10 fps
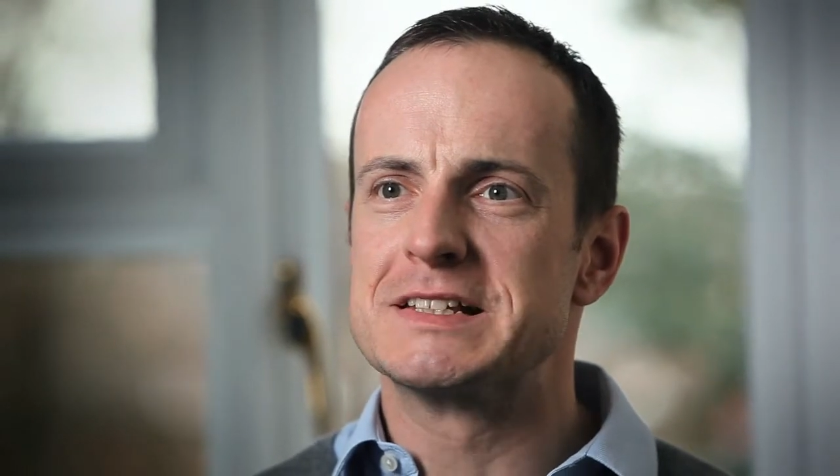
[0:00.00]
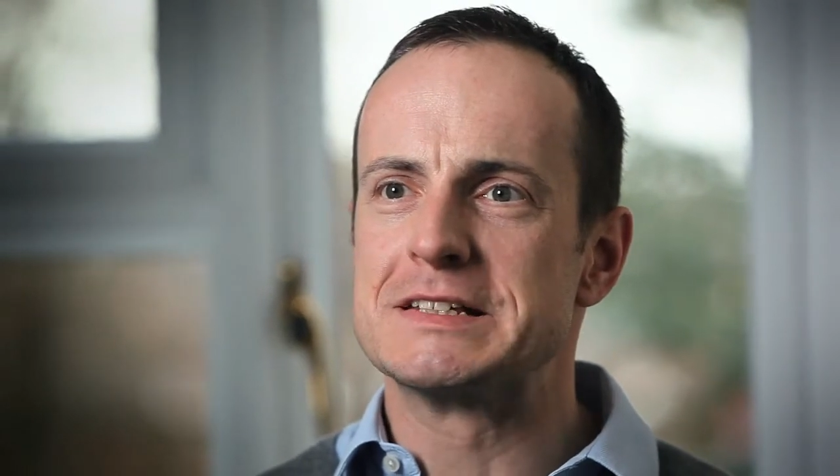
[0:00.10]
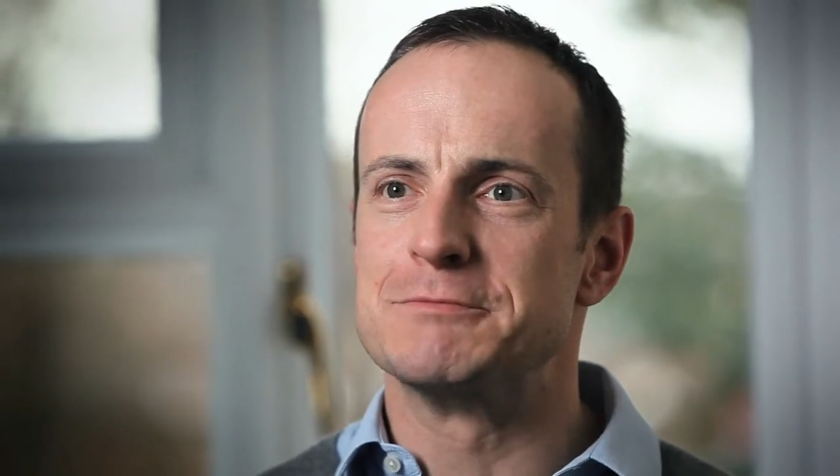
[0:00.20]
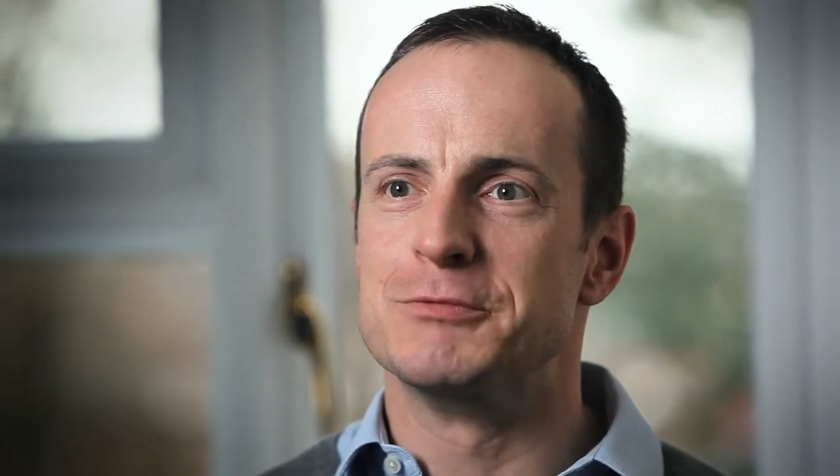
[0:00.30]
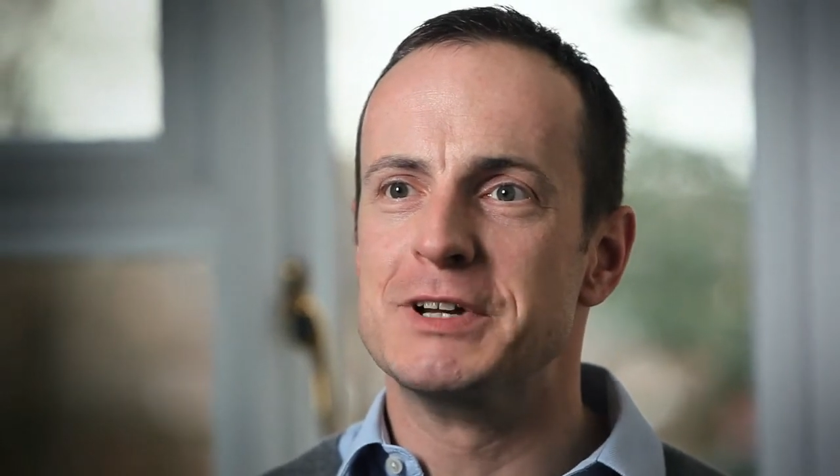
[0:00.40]

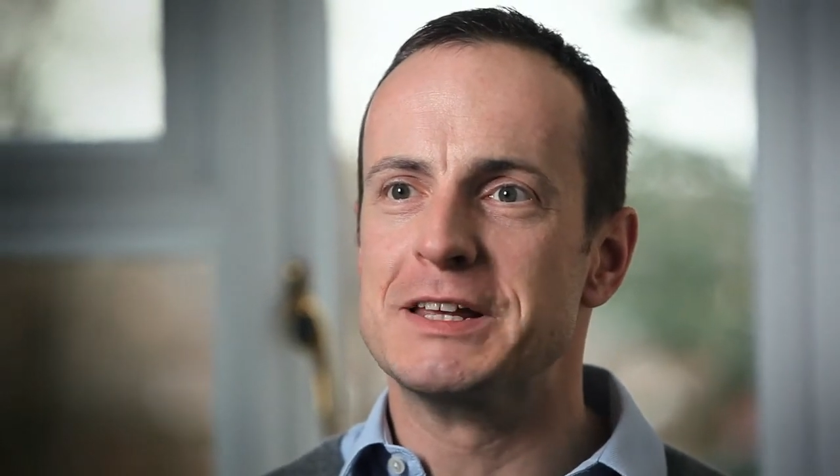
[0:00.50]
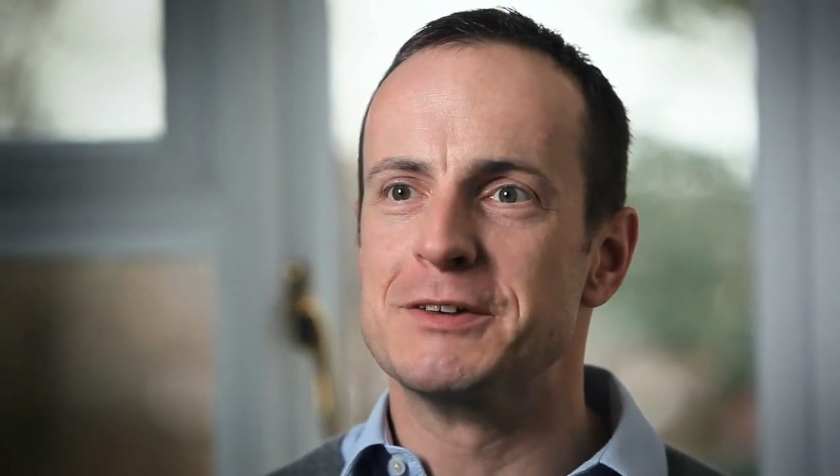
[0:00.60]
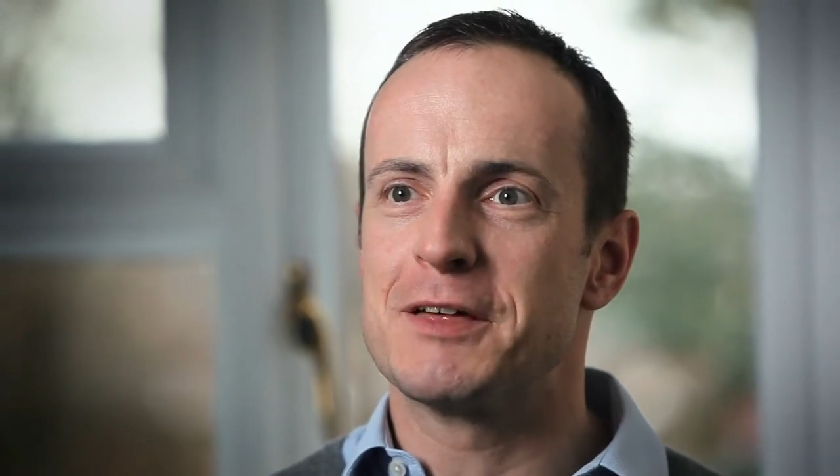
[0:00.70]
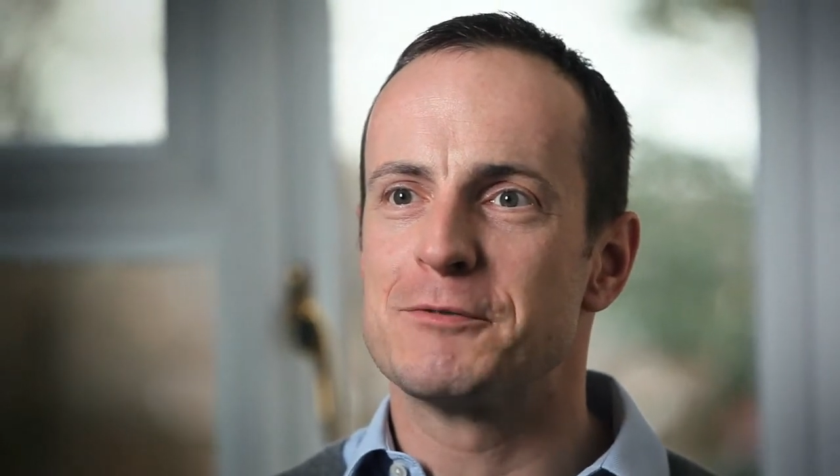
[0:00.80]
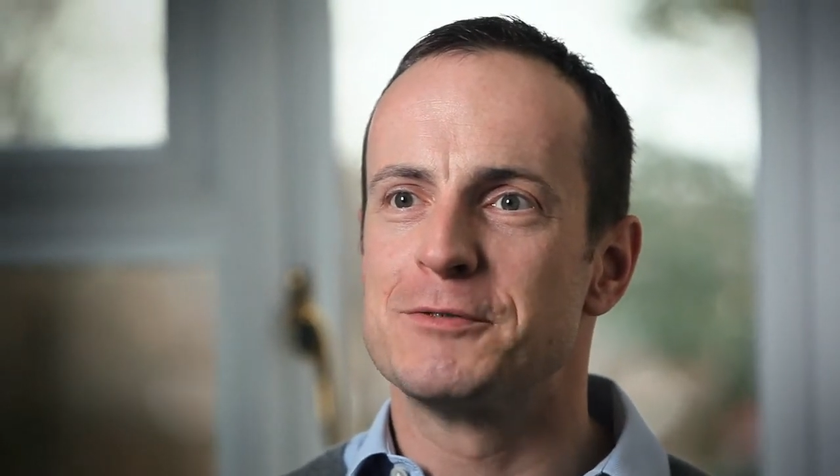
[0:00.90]
isn't really
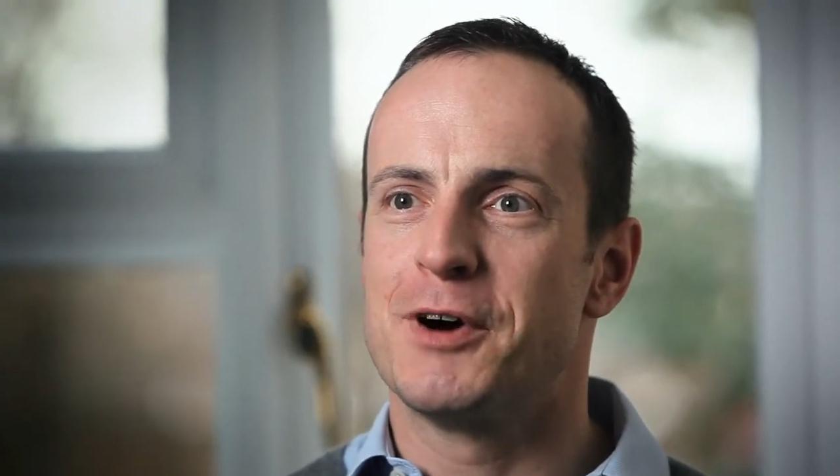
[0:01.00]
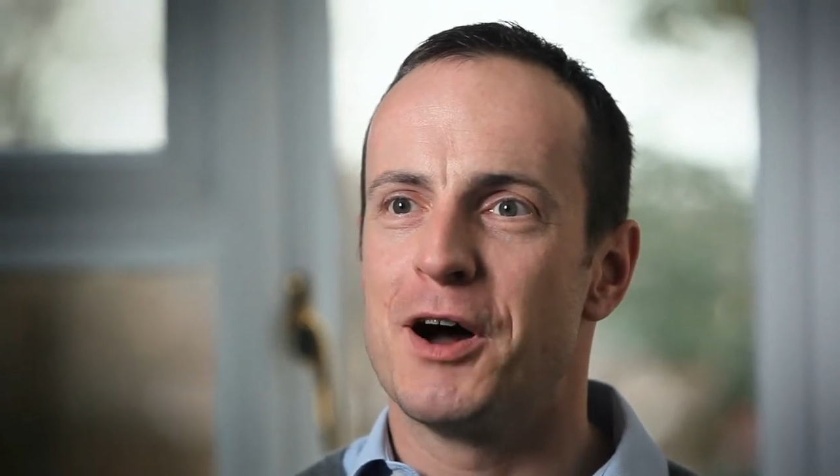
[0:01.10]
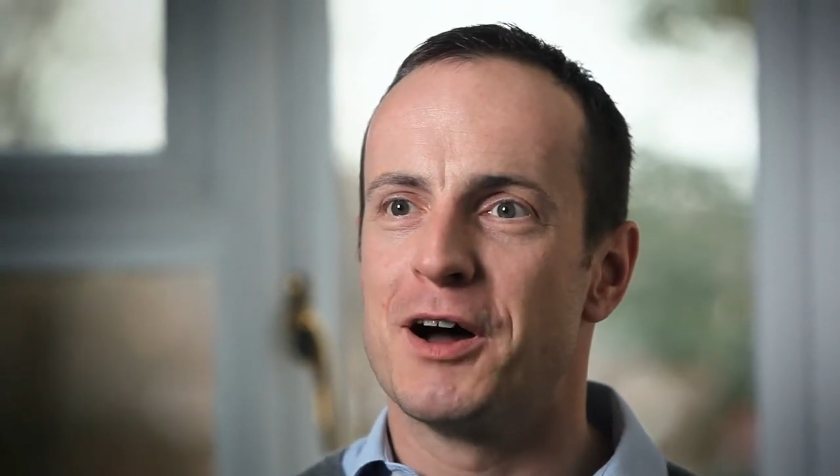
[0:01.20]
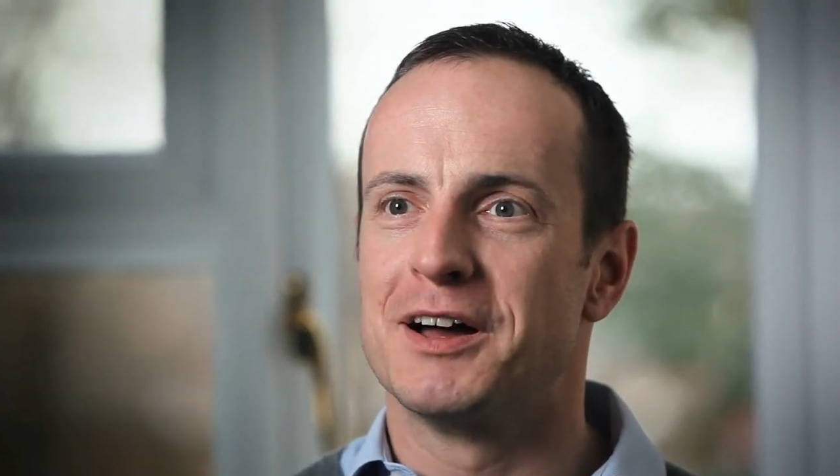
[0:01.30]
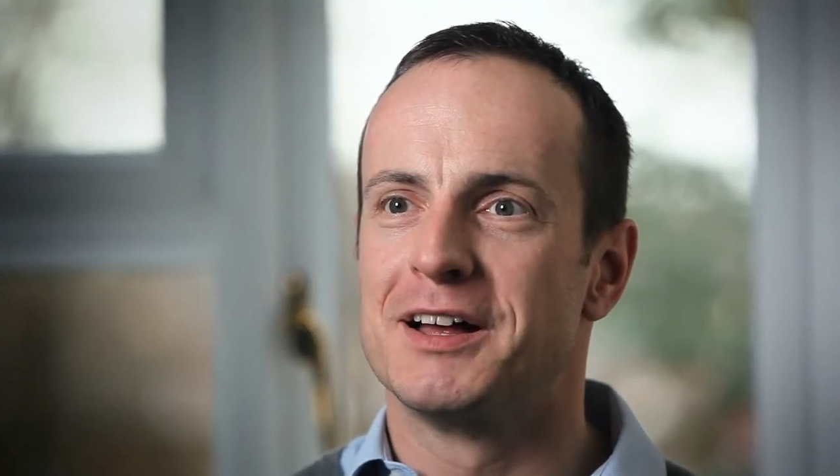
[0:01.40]
that
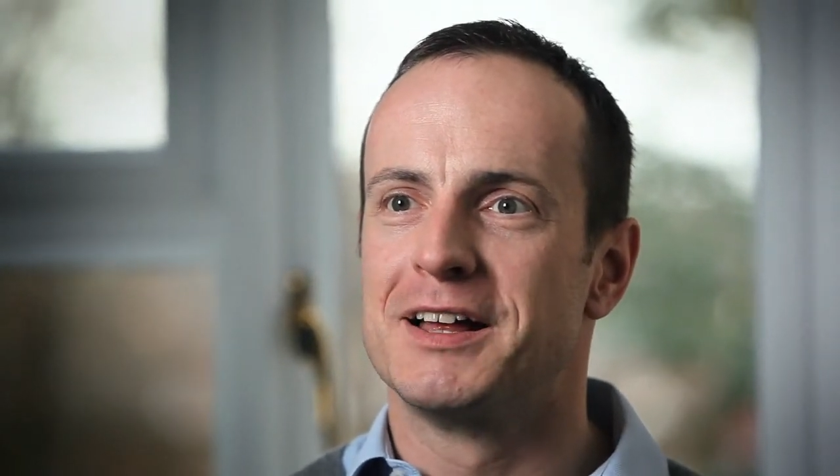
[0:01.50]
far.